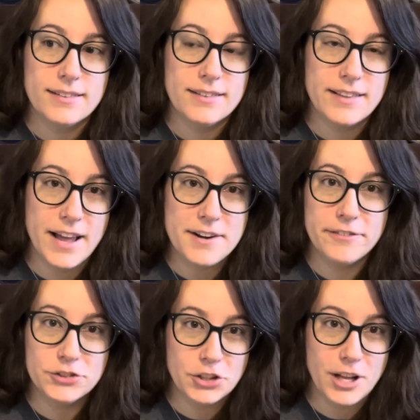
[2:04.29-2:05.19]
the end of
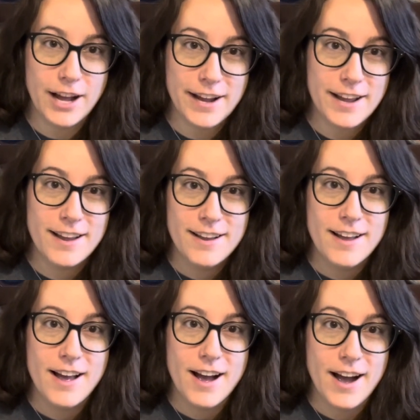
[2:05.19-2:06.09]
July,
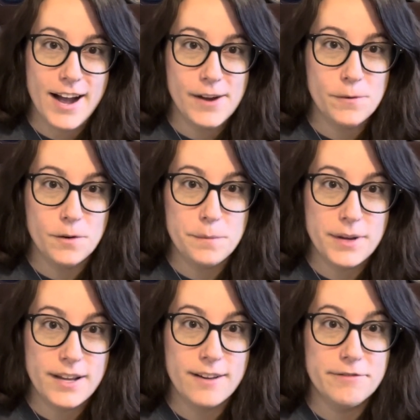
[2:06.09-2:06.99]
I will
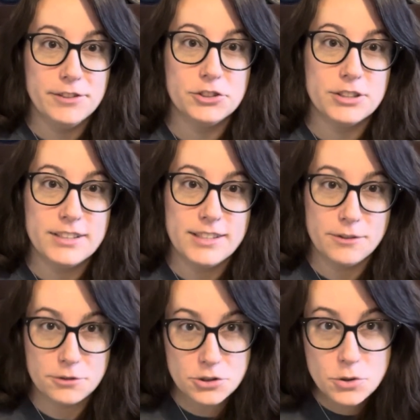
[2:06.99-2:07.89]
be officially
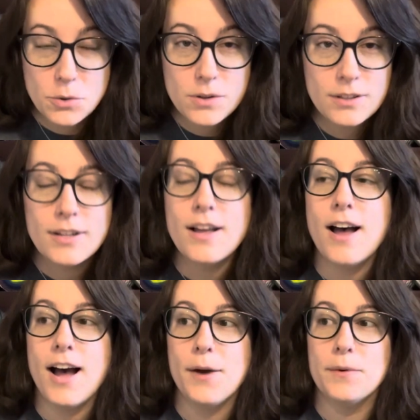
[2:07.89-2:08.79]
done with school.
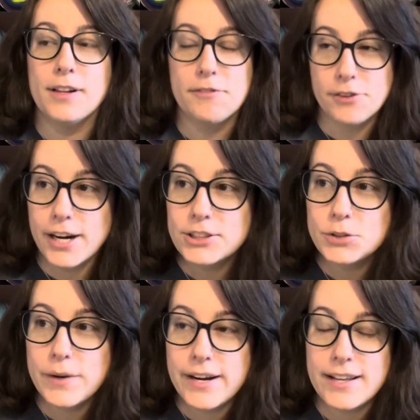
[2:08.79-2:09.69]
I will have
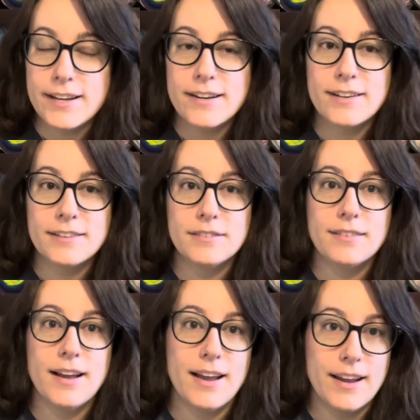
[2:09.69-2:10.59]
graduated
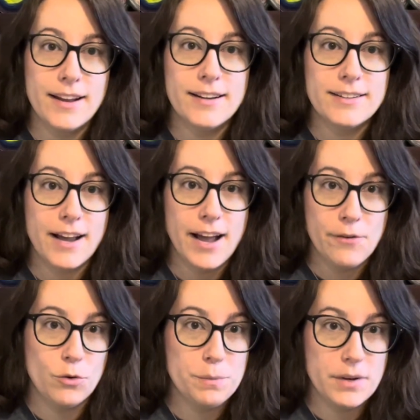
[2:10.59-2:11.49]
and I
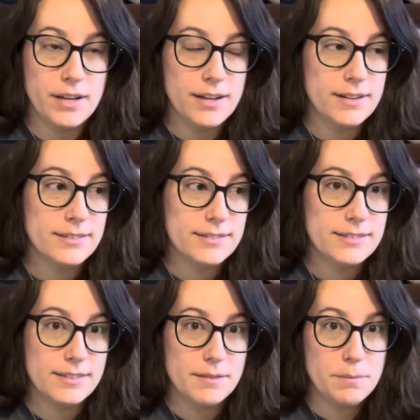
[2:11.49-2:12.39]
will be
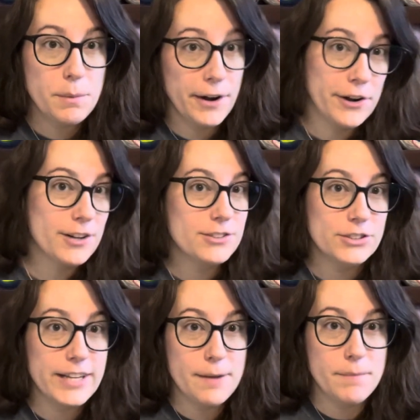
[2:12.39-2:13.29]
preparing to
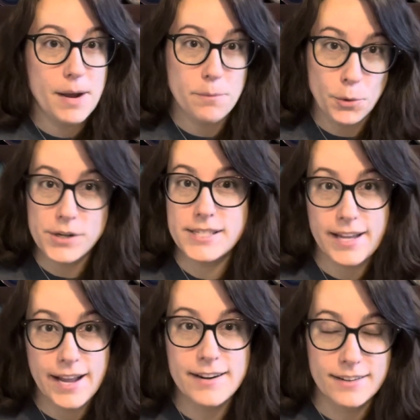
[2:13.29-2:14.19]
take my boards
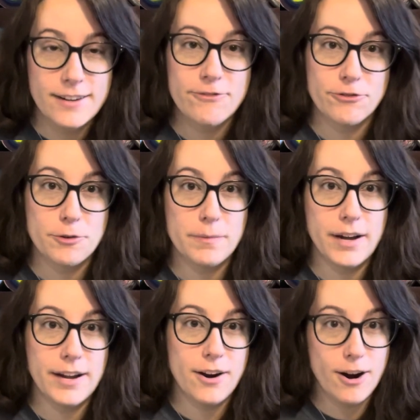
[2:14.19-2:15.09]
again for
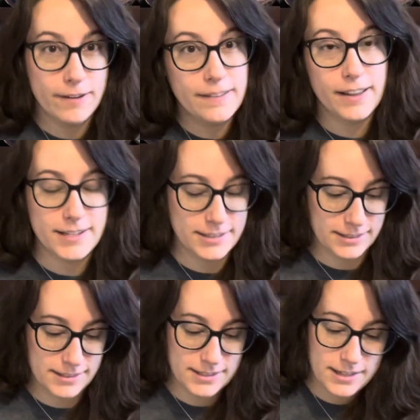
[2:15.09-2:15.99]
my RN
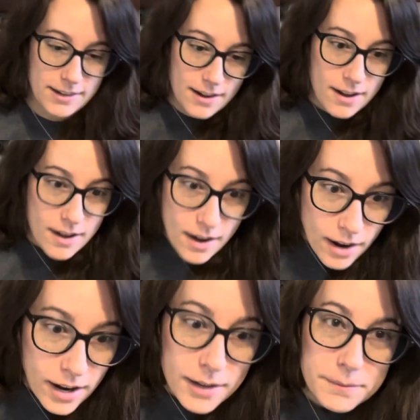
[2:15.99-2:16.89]
license.
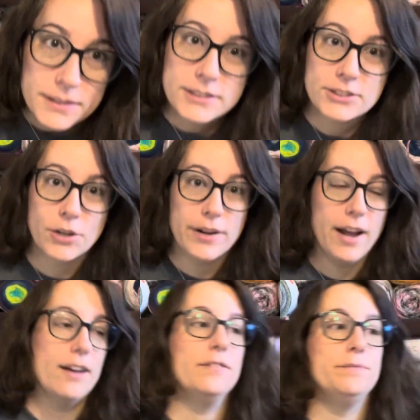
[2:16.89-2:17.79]
Um, so yeah,